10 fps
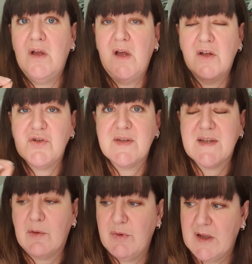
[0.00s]
I just
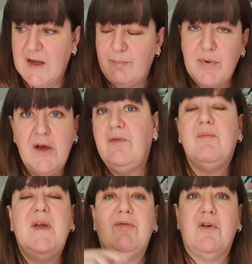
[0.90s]
sat with a lamp over
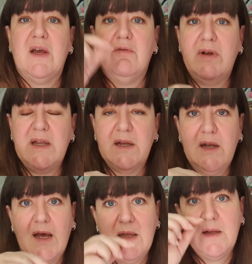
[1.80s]
me. I've got like a reading
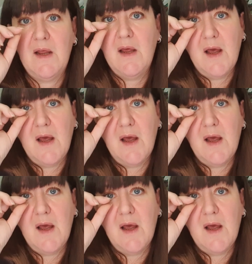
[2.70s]
light,